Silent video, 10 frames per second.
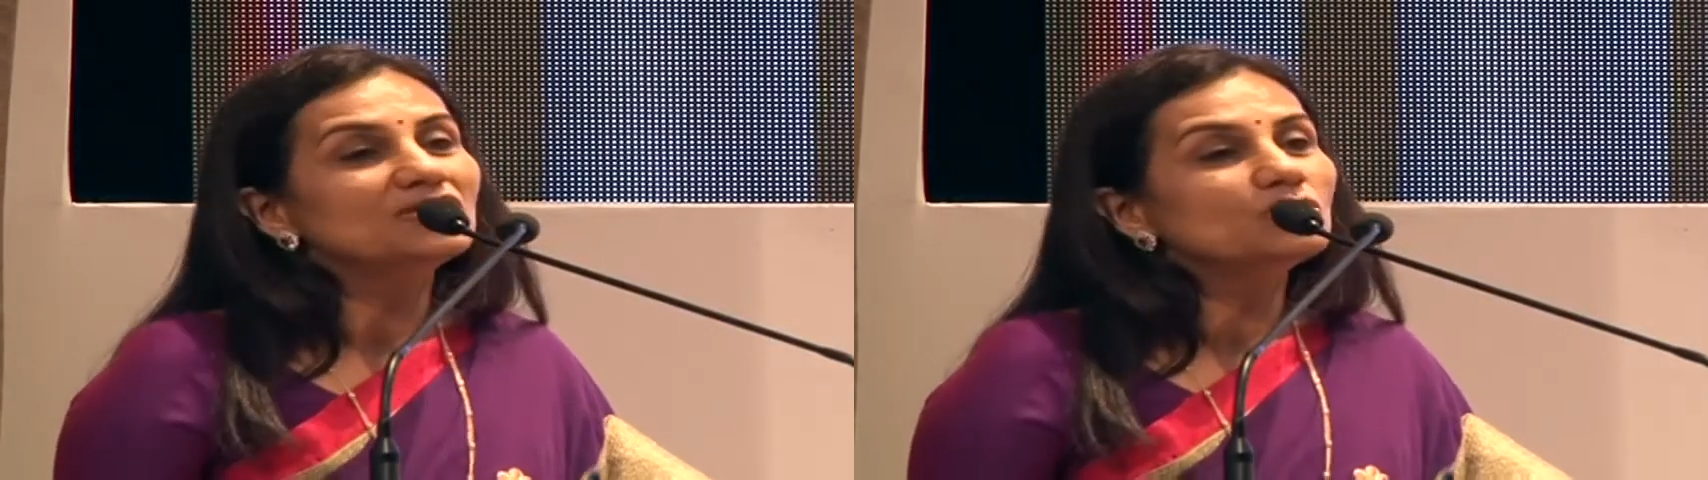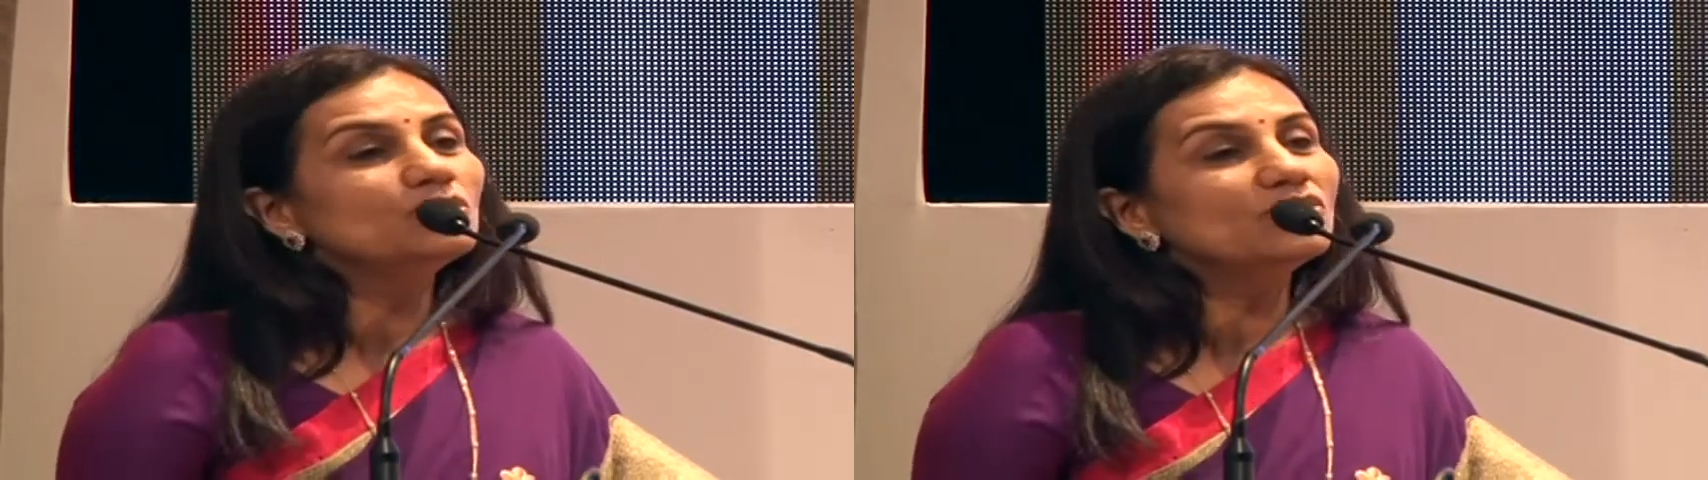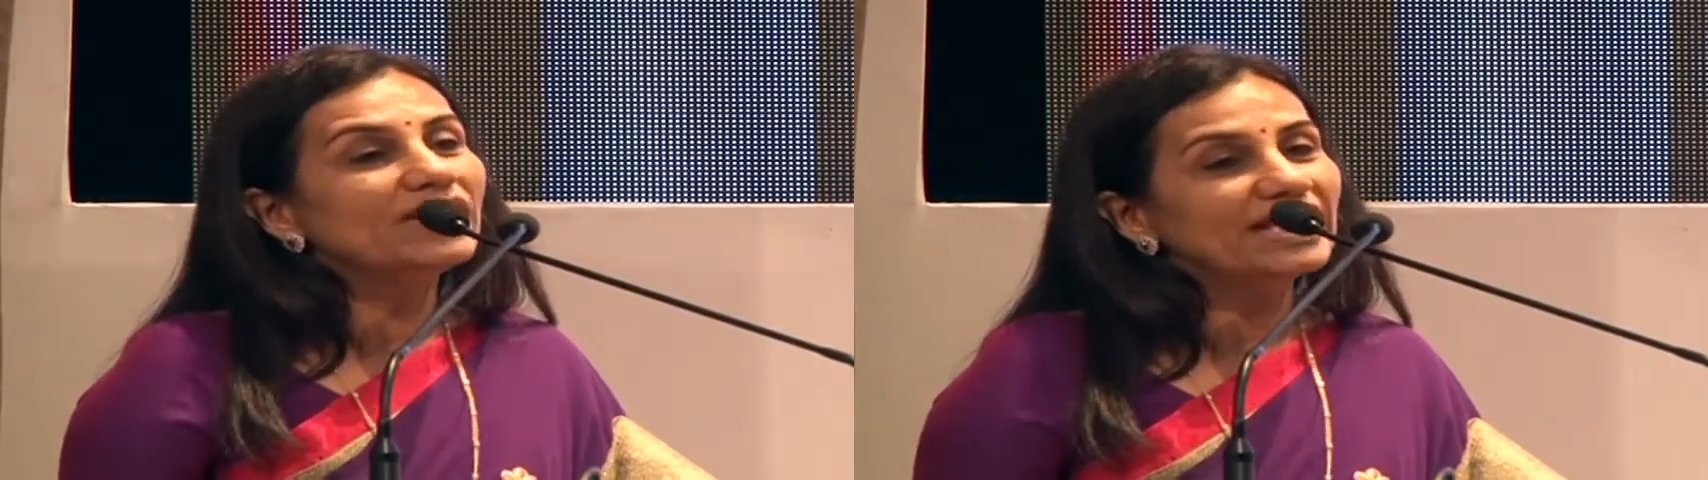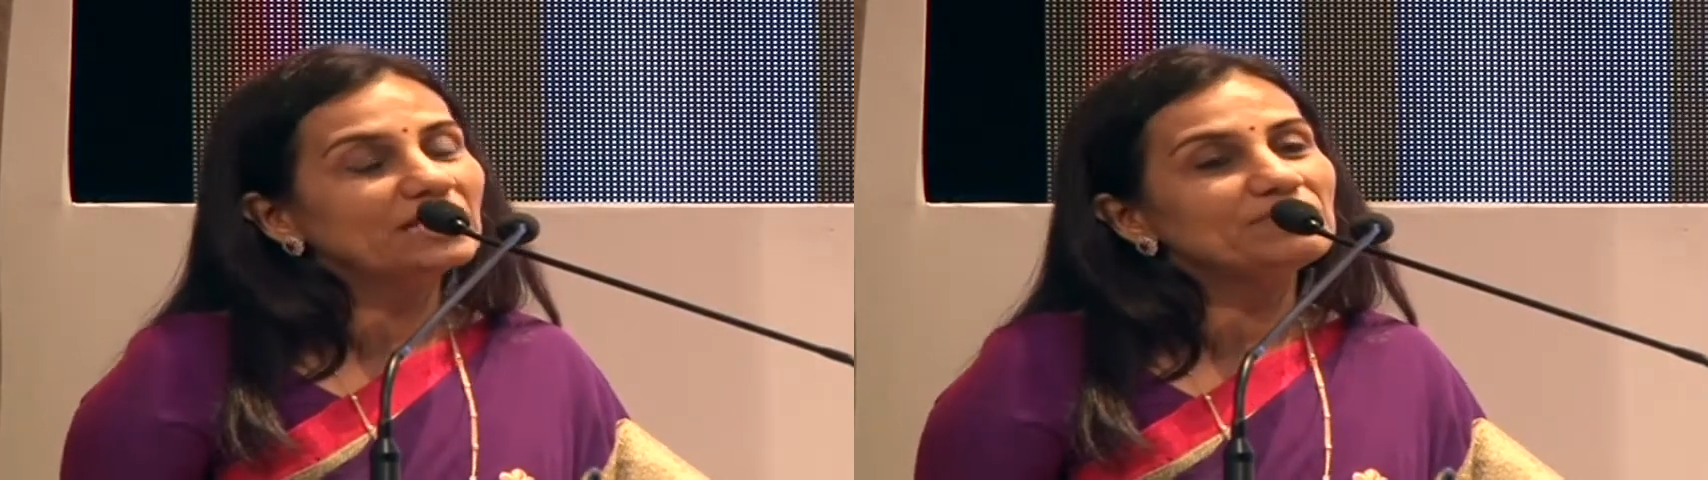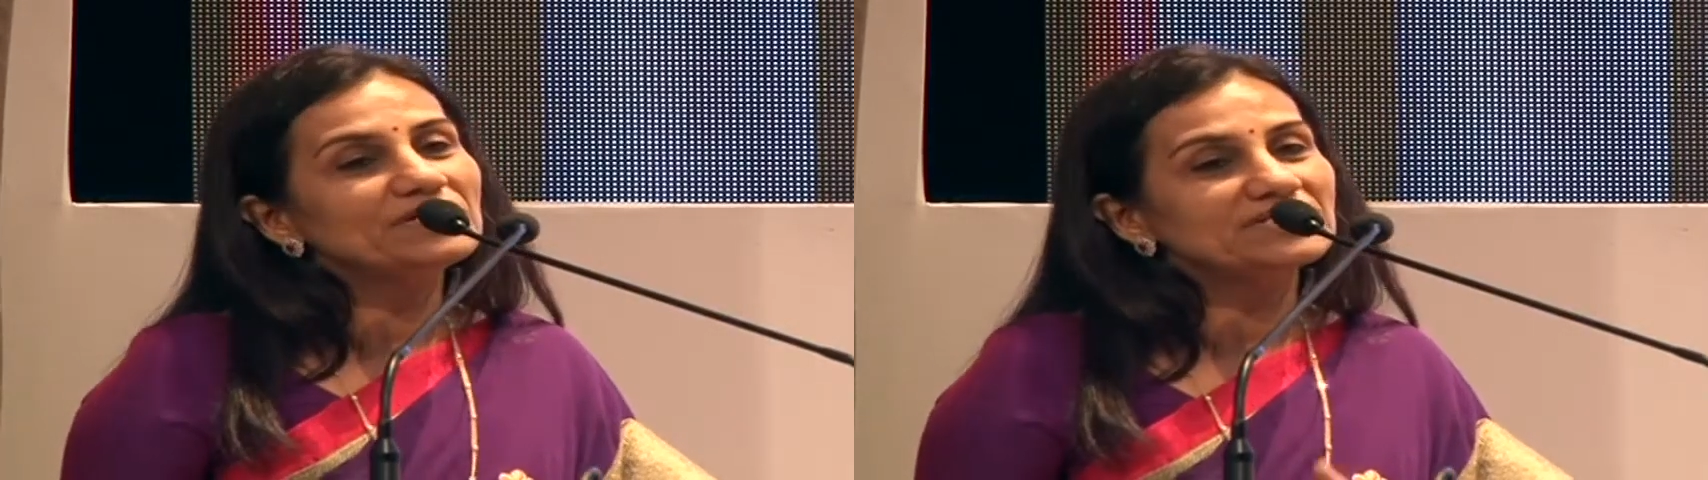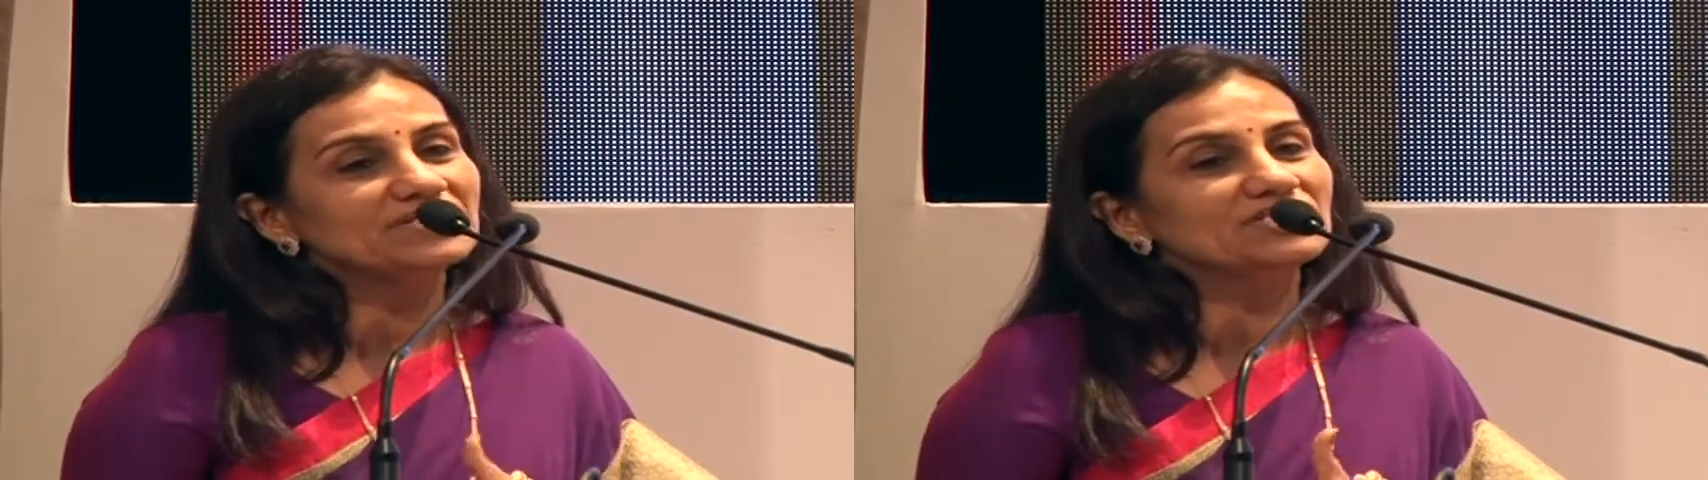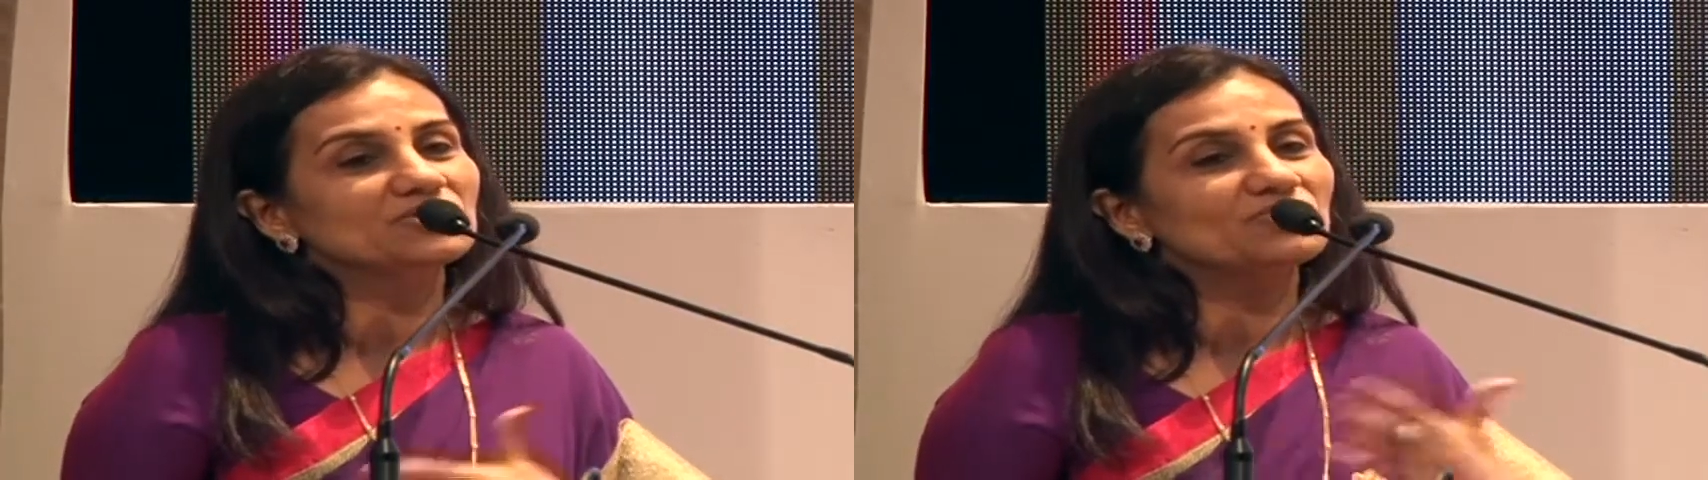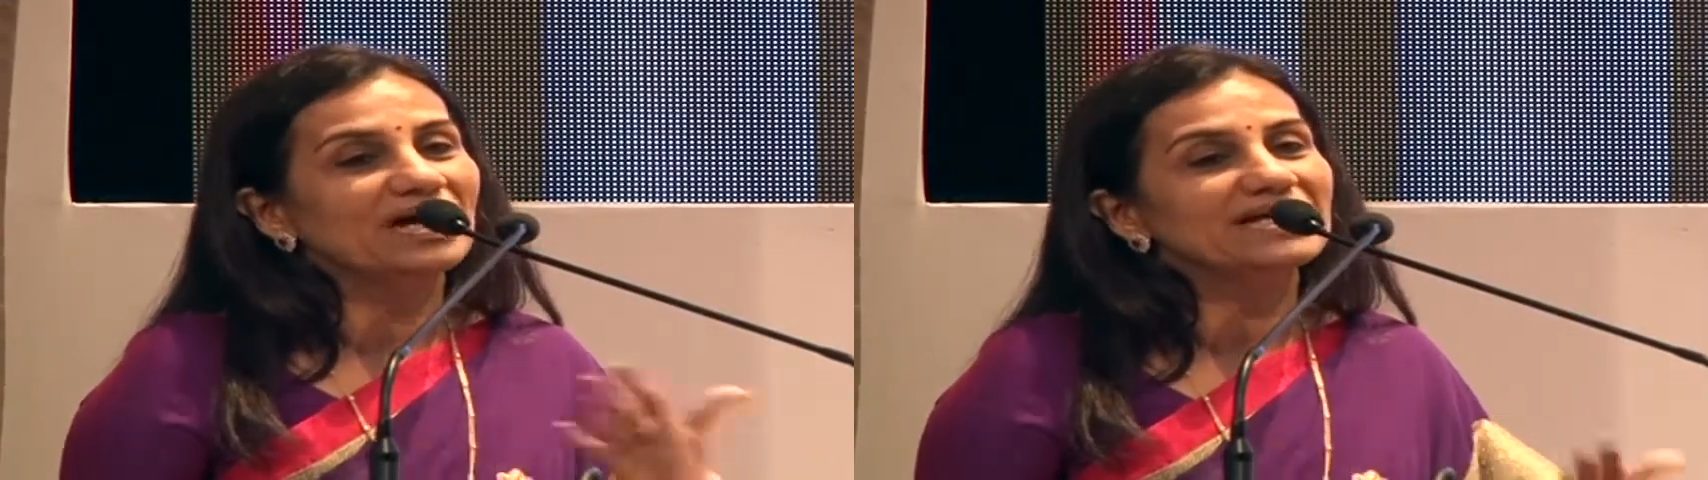who help us
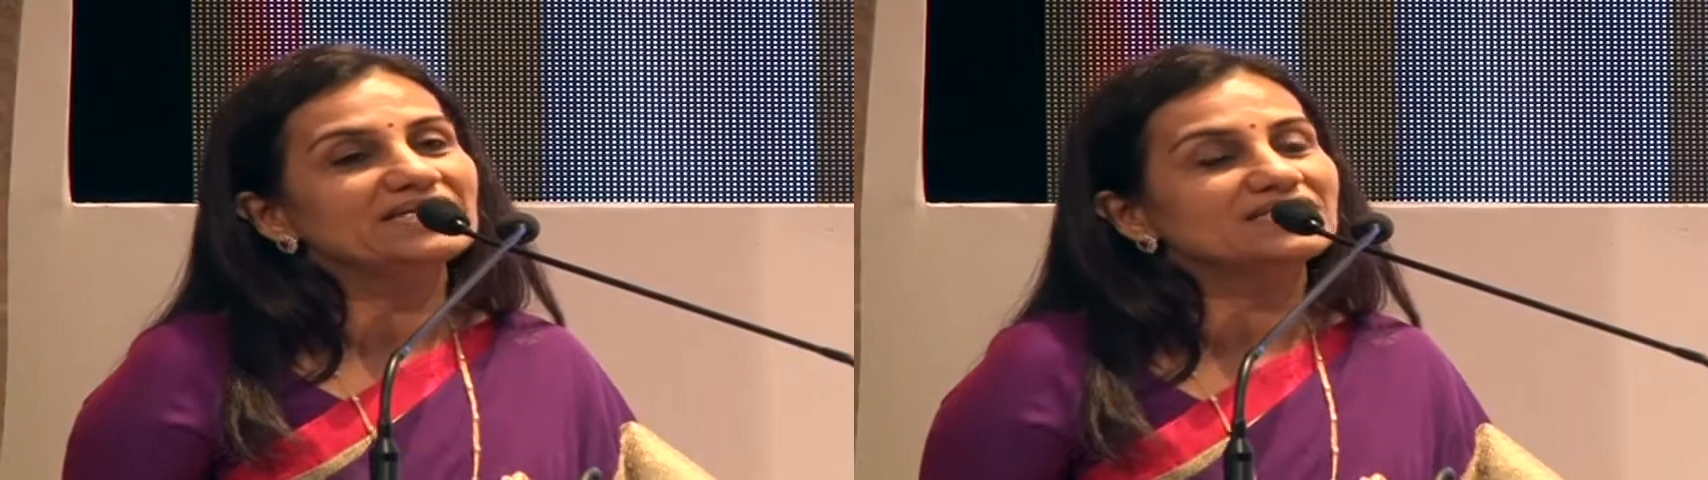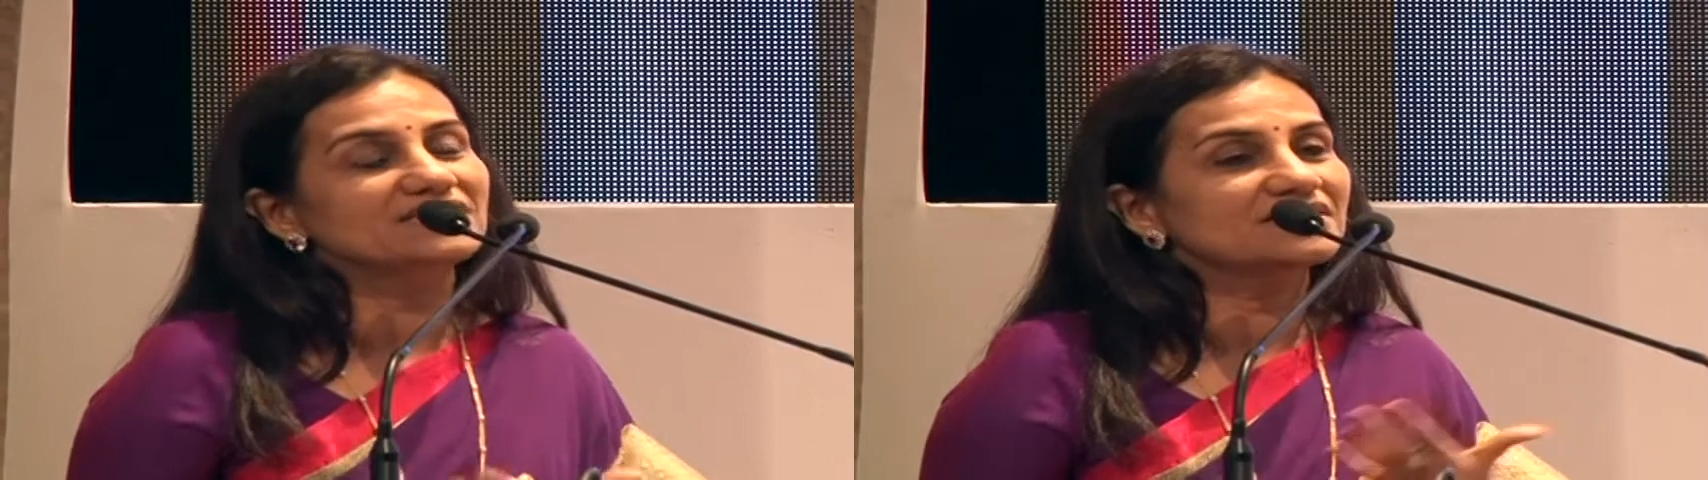devise